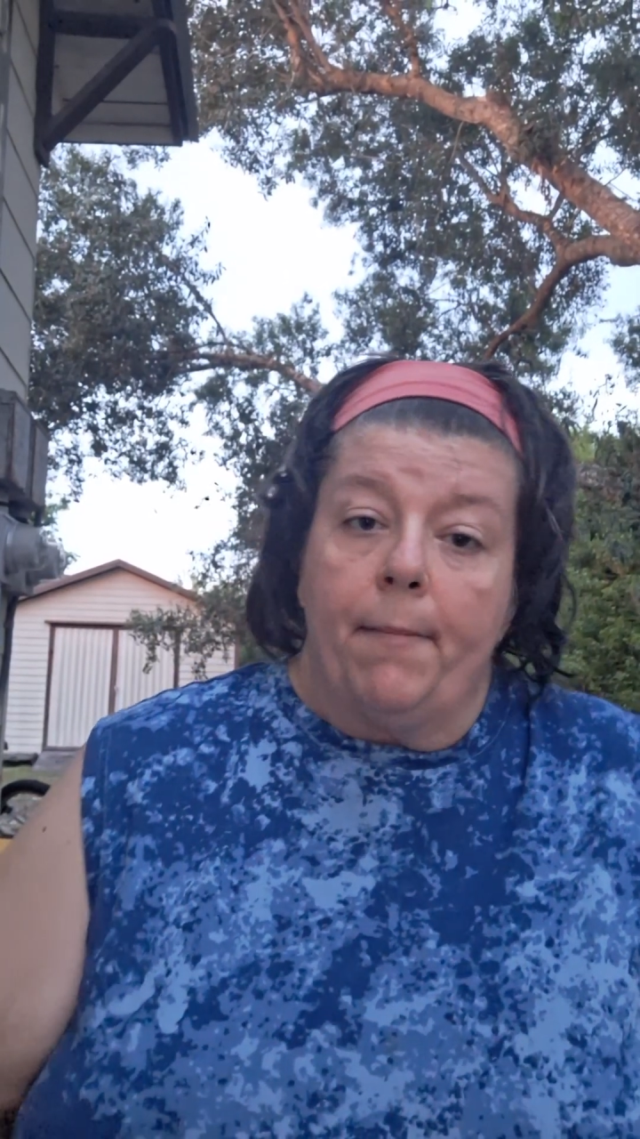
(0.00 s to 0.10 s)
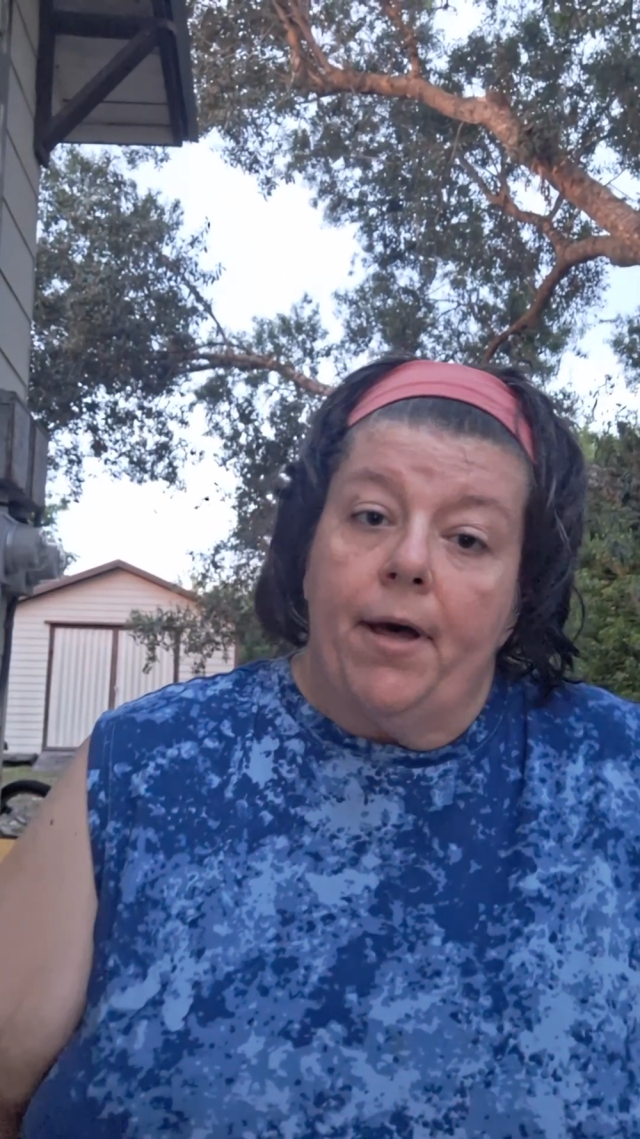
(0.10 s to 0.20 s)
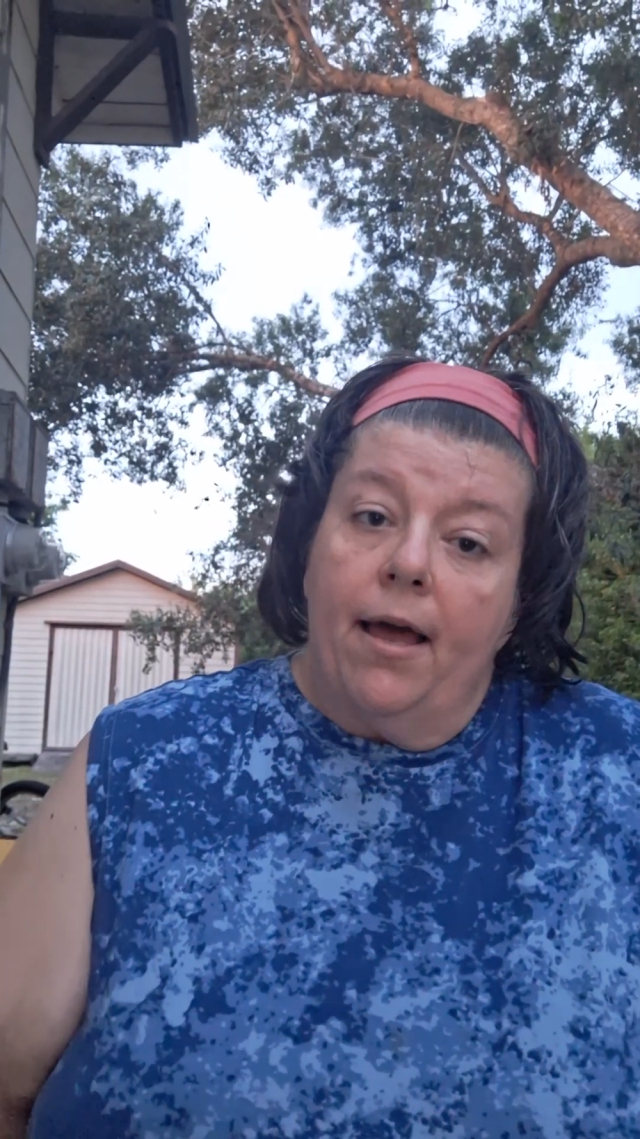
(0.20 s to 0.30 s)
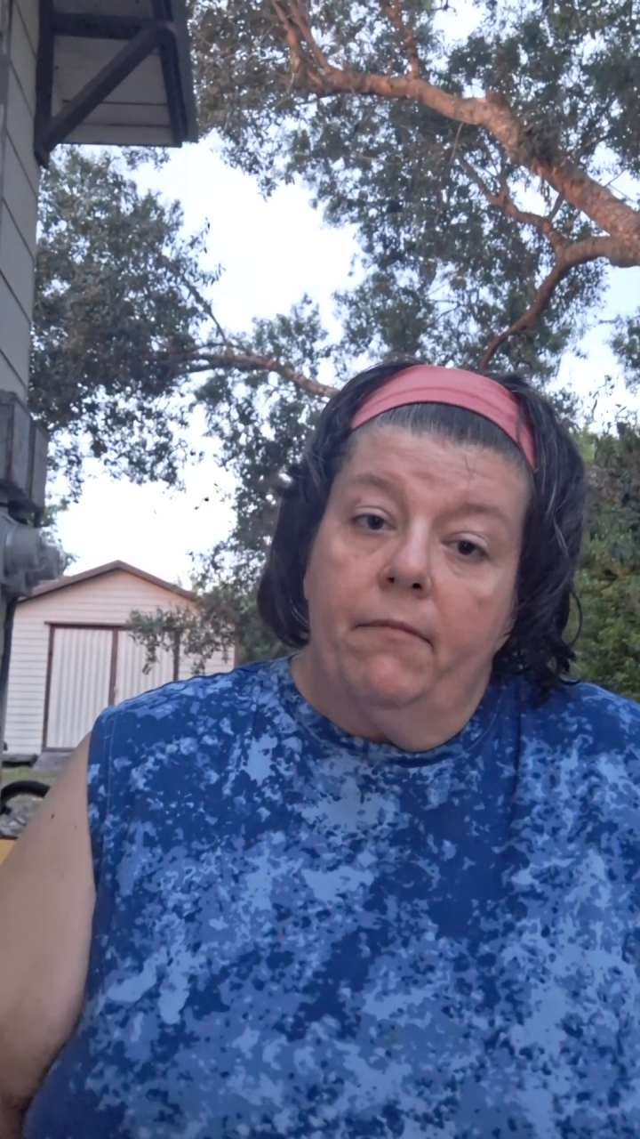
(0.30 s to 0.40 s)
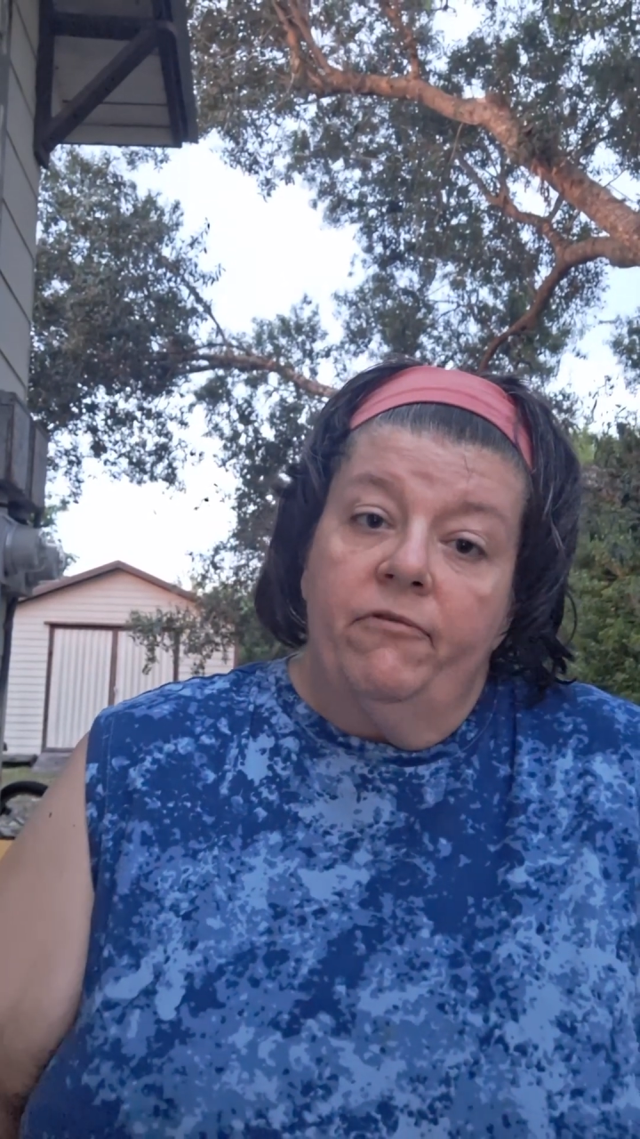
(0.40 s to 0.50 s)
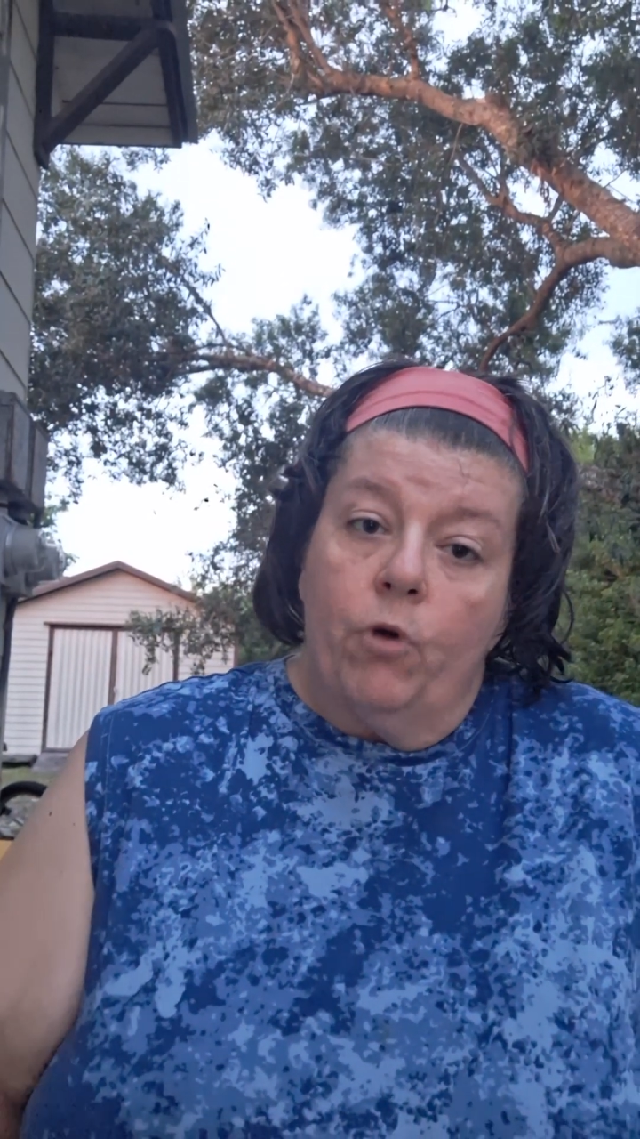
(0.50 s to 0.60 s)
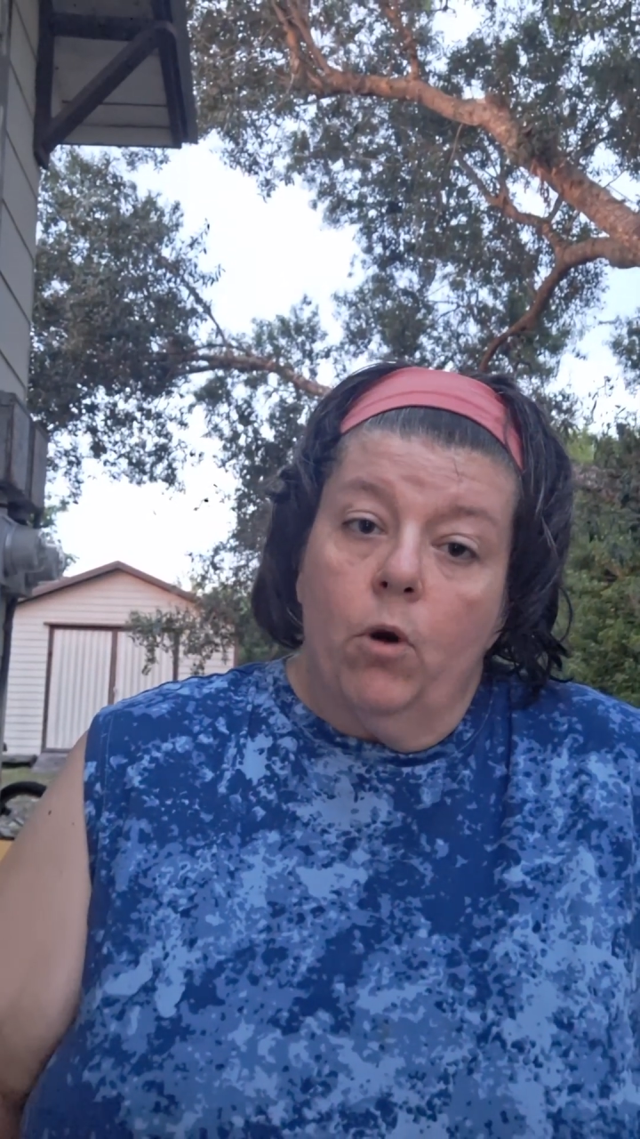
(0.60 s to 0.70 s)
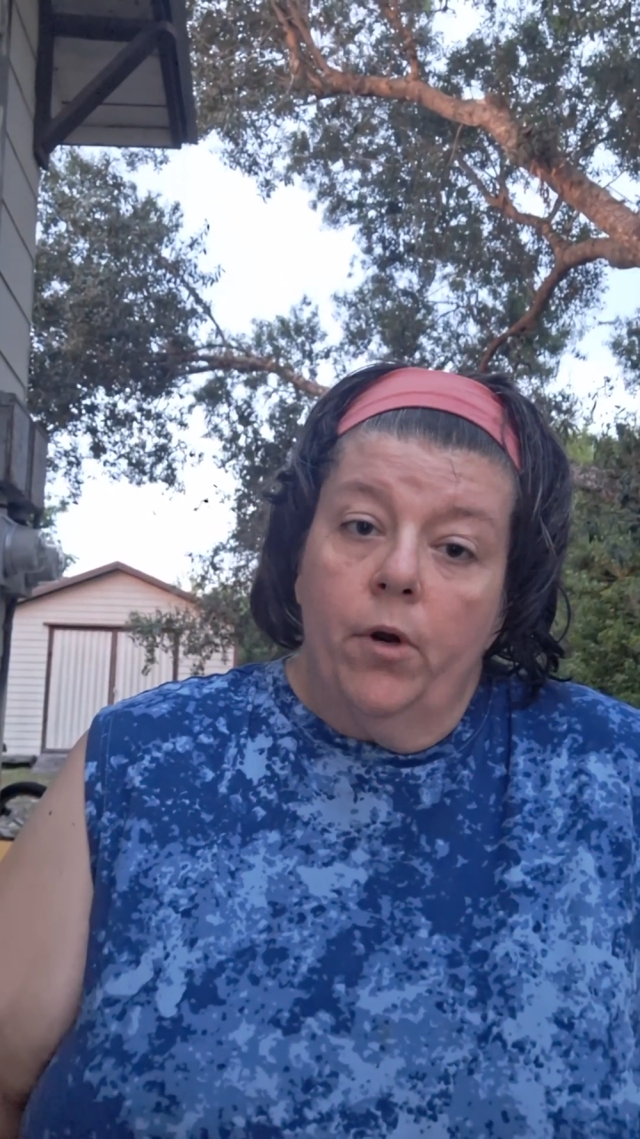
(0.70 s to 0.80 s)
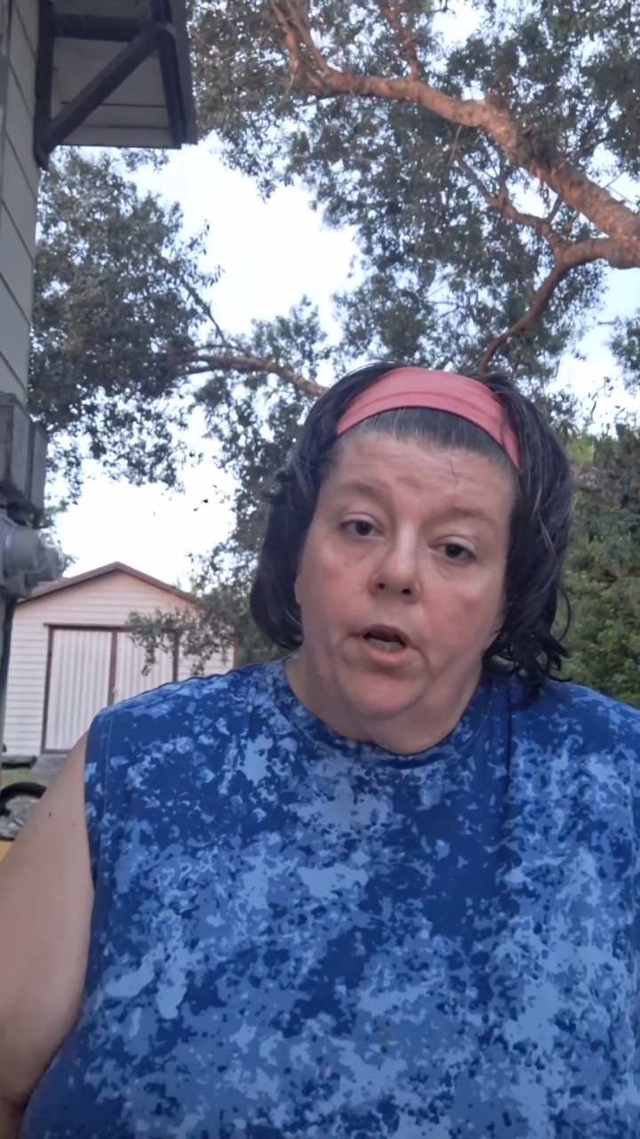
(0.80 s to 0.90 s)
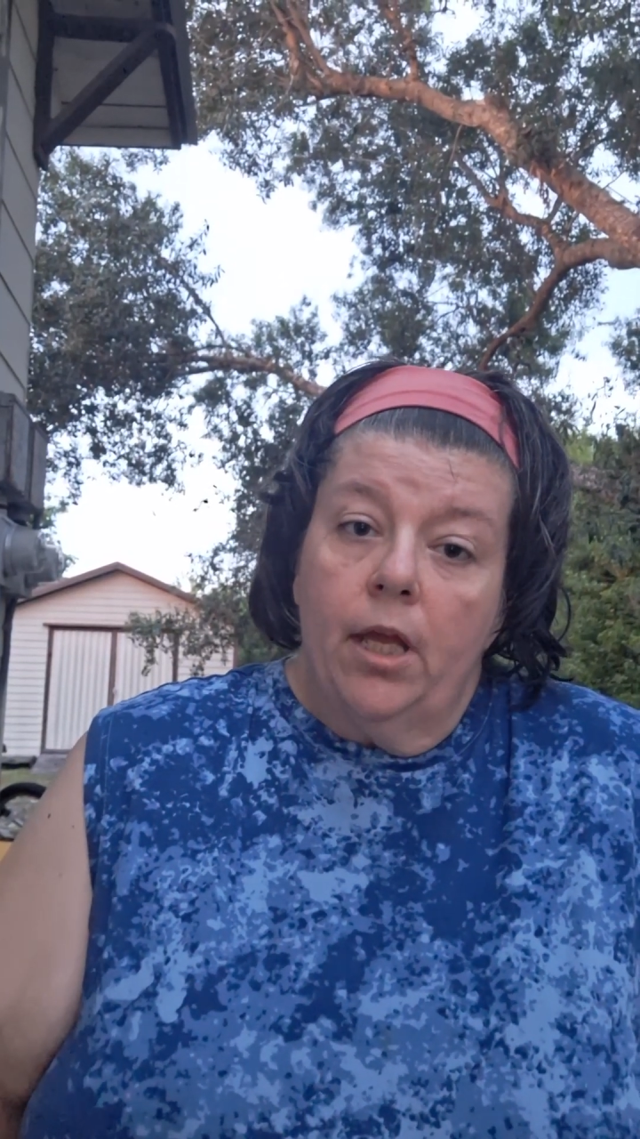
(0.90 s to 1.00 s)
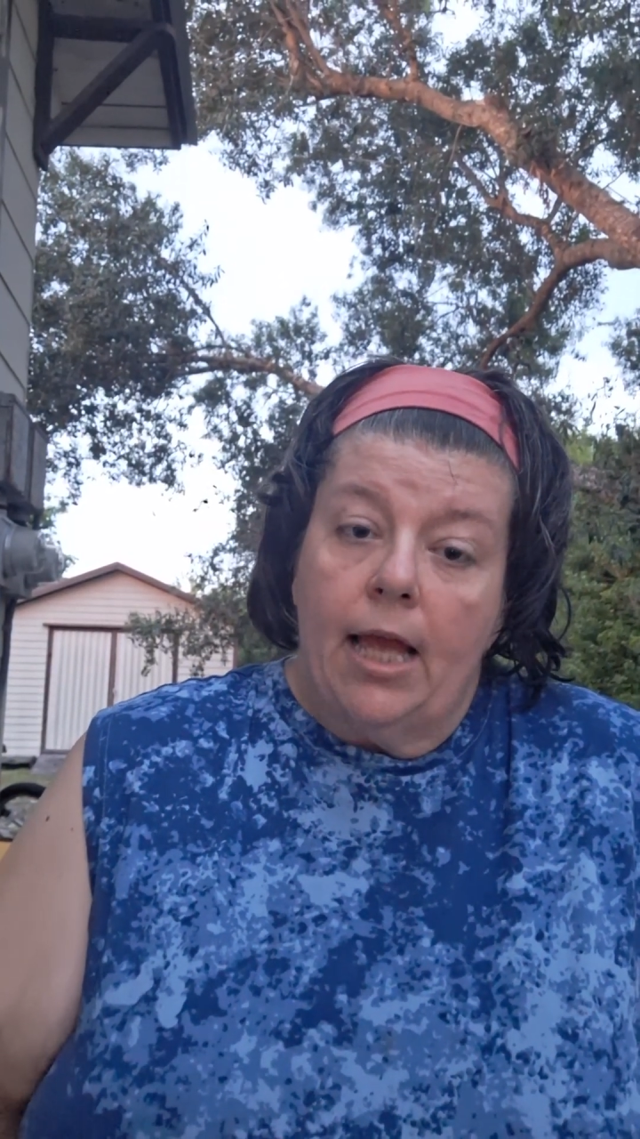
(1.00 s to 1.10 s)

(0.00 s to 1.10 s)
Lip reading: bottom forward